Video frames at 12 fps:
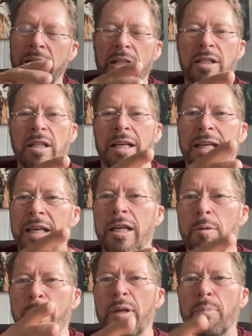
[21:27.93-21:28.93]
is to
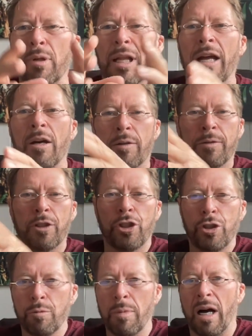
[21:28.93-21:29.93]
kick people out of the
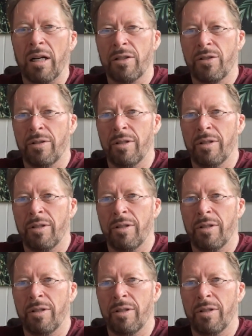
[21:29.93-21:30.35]
shoebox.